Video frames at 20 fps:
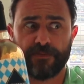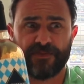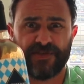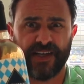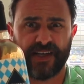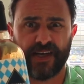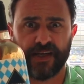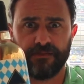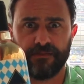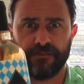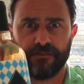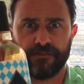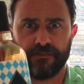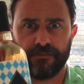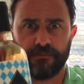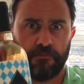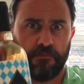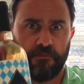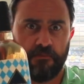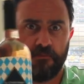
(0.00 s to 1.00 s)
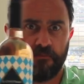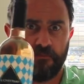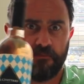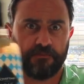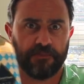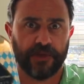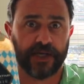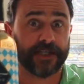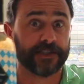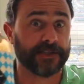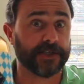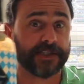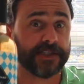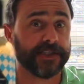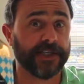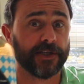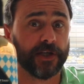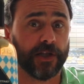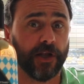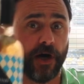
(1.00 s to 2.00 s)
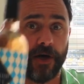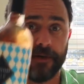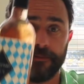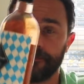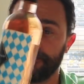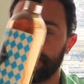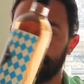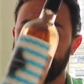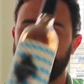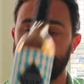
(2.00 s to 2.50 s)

chicken, like it doesn't need a lot.